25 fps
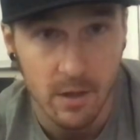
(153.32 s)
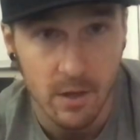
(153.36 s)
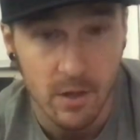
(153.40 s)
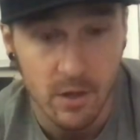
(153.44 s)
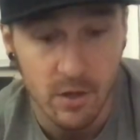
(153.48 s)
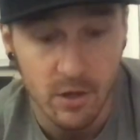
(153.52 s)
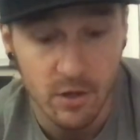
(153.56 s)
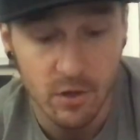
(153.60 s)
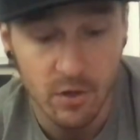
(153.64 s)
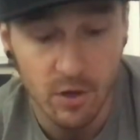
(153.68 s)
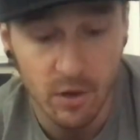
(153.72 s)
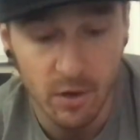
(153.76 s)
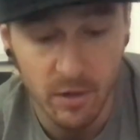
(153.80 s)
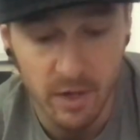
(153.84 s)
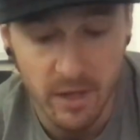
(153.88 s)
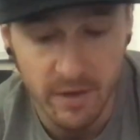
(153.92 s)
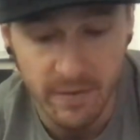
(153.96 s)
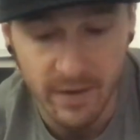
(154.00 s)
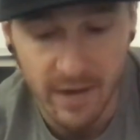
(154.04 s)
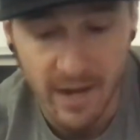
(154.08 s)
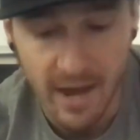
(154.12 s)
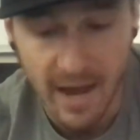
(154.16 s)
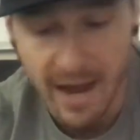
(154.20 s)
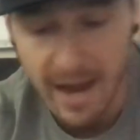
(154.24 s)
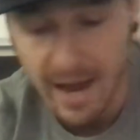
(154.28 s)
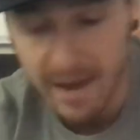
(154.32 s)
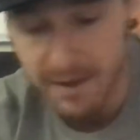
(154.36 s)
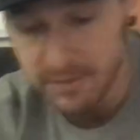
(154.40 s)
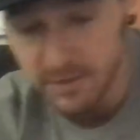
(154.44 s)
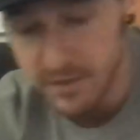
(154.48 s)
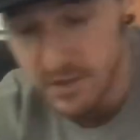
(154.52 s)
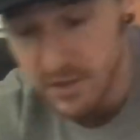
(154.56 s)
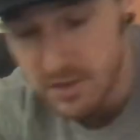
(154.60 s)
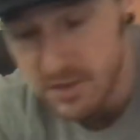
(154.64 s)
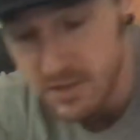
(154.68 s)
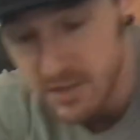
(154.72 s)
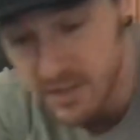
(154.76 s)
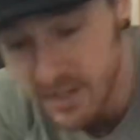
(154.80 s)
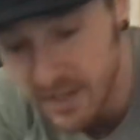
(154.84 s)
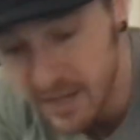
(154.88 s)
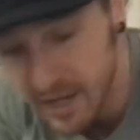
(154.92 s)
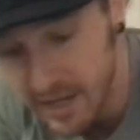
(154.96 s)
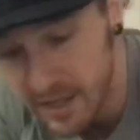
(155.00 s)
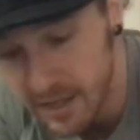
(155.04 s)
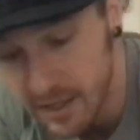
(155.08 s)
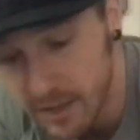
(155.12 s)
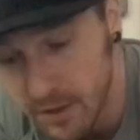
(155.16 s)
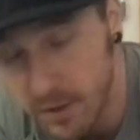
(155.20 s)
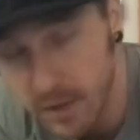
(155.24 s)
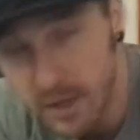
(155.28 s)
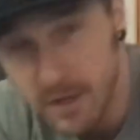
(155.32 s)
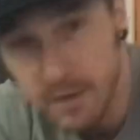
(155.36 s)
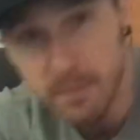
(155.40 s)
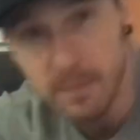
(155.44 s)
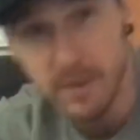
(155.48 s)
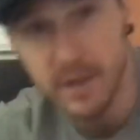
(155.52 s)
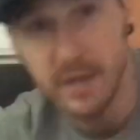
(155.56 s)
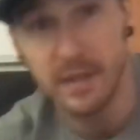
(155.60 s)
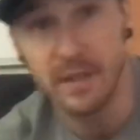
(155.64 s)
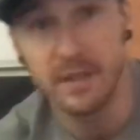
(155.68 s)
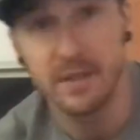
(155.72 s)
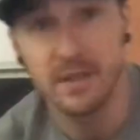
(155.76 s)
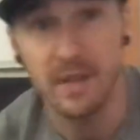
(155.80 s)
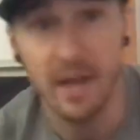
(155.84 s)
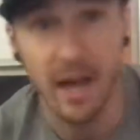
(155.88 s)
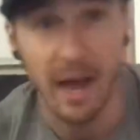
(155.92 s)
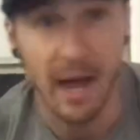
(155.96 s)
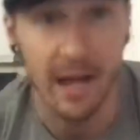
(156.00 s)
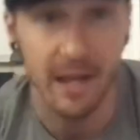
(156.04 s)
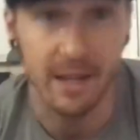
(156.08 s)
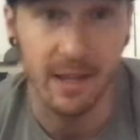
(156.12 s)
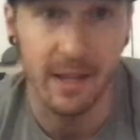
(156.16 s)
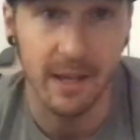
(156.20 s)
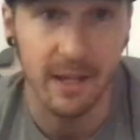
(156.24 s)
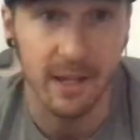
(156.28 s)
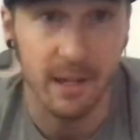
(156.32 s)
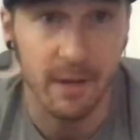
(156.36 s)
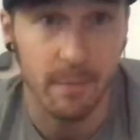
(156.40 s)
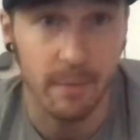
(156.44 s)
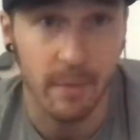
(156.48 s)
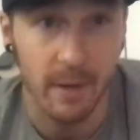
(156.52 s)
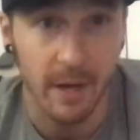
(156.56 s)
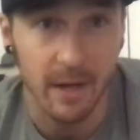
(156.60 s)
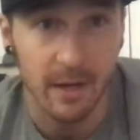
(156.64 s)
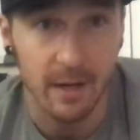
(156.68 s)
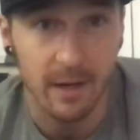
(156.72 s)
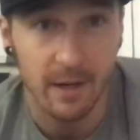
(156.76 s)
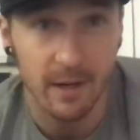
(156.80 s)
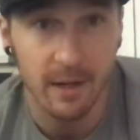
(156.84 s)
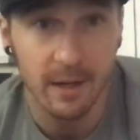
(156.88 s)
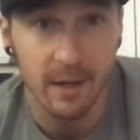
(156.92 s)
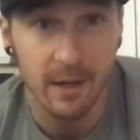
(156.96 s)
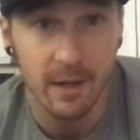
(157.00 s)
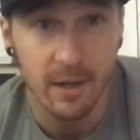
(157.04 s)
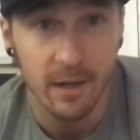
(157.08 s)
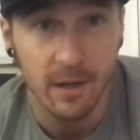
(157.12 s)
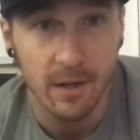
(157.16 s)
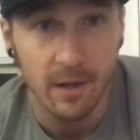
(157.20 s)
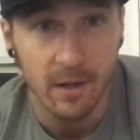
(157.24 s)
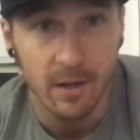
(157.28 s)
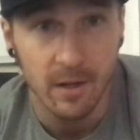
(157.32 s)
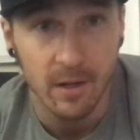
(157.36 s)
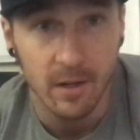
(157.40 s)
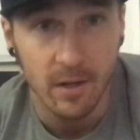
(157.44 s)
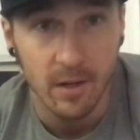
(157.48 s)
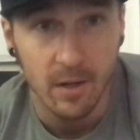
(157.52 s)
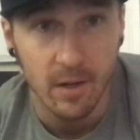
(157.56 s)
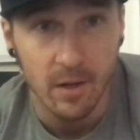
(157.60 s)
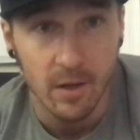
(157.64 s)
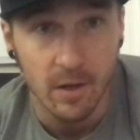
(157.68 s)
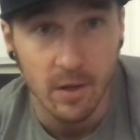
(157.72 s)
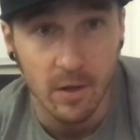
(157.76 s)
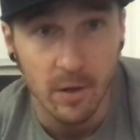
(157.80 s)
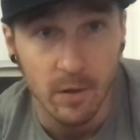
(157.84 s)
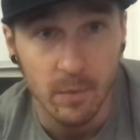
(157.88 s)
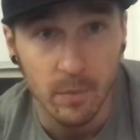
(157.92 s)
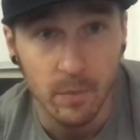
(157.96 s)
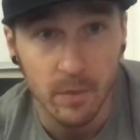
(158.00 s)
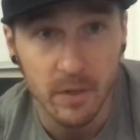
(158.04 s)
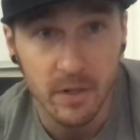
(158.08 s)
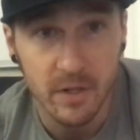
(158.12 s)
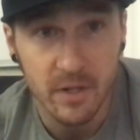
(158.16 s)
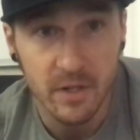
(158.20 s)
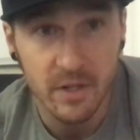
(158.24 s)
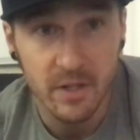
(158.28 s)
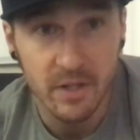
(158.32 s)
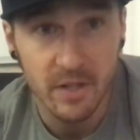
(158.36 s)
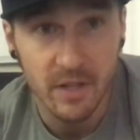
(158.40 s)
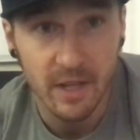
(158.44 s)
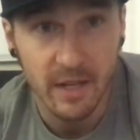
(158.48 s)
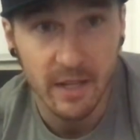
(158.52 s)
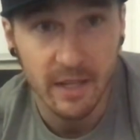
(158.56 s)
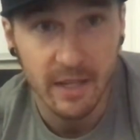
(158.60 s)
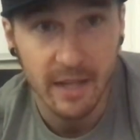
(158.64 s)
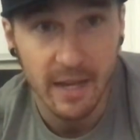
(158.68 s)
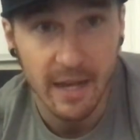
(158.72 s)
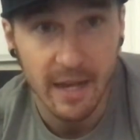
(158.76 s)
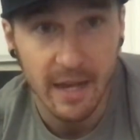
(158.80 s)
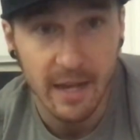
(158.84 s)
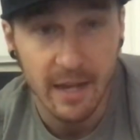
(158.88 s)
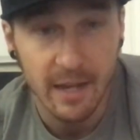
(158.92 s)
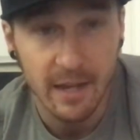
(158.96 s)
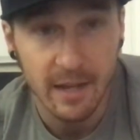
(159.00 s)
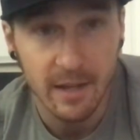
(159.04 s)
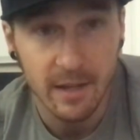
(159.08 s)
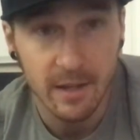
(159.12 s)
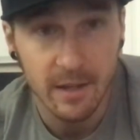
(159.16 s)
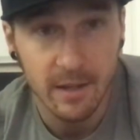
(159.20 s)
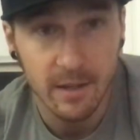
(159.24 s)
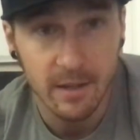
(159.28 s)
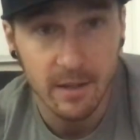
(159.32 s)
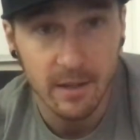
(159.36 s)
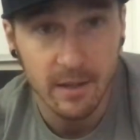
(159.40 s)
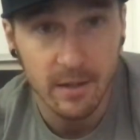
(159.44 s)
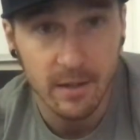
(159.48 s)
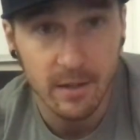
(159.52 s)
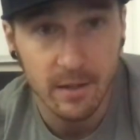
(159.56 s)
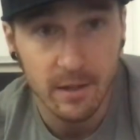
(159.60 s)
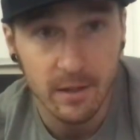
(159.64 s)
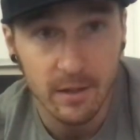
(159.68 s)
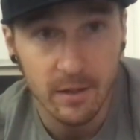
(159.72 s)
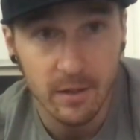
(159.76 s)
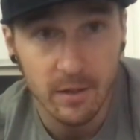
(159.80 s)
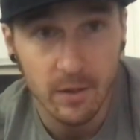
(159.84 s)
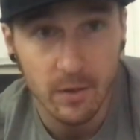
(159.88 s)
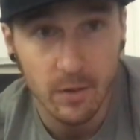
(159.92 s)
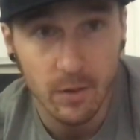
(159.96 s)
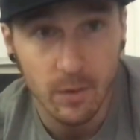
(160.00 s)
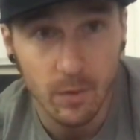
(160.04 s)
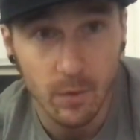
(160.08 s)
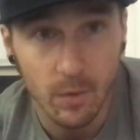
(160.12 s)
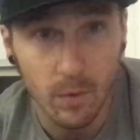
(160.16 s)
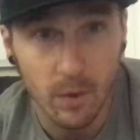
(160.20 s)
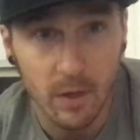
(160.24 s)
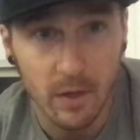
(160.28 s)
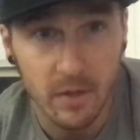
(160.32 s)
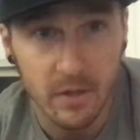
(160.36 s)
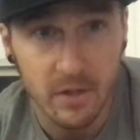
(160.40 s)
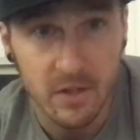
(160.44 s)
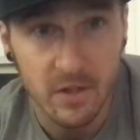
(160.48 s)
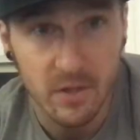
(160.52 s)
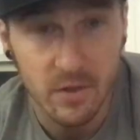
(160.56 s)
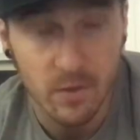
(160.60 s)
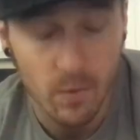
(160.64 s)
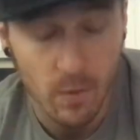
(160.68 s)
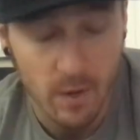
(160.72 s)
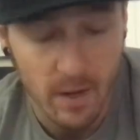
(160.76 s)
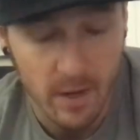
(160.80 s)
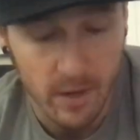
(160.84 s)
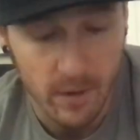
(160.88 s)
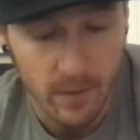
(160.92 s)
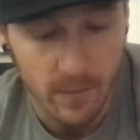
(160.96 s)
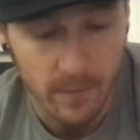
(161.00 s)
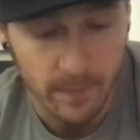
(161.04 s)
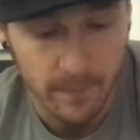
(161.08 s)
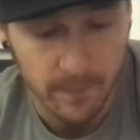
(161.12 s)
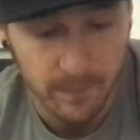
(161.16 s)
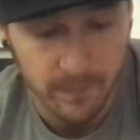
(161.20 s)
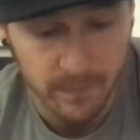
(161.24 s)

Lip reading: You don't even have to use the can of green beans. I like it better. But just like that works as well.